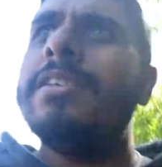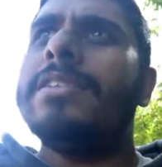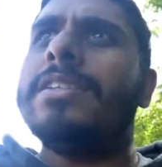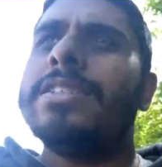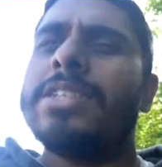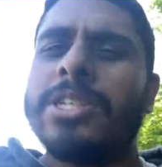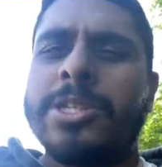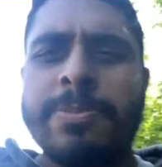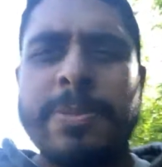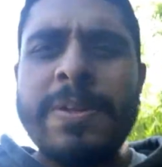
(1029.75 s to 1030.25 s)
There's
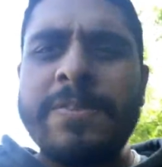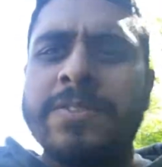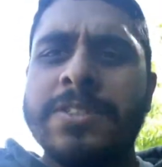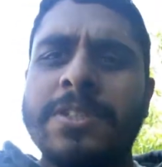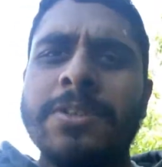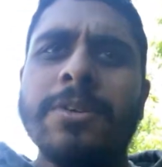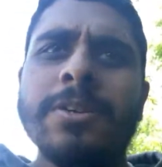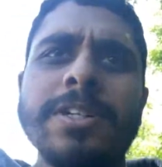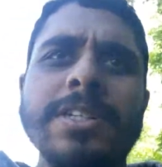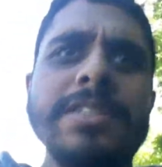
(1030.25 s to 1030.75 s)
a Smyths
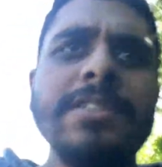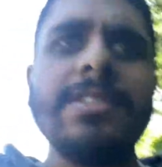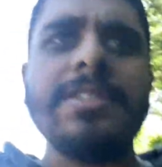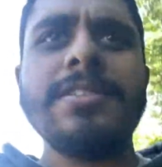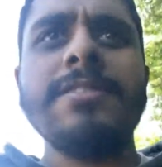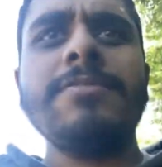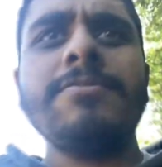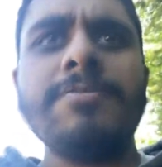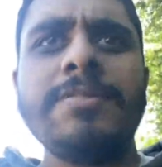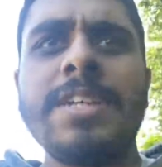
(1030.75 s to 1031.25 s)
Toys.
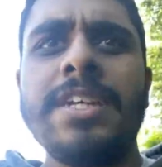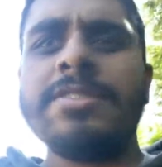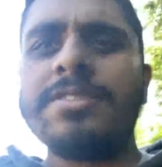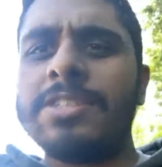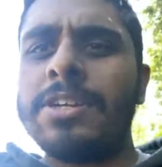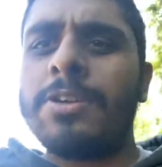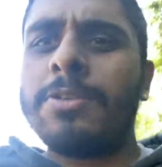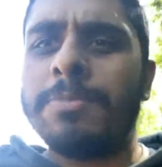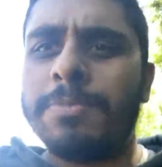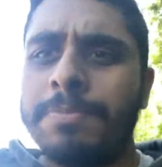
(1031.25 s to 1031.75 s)
They sell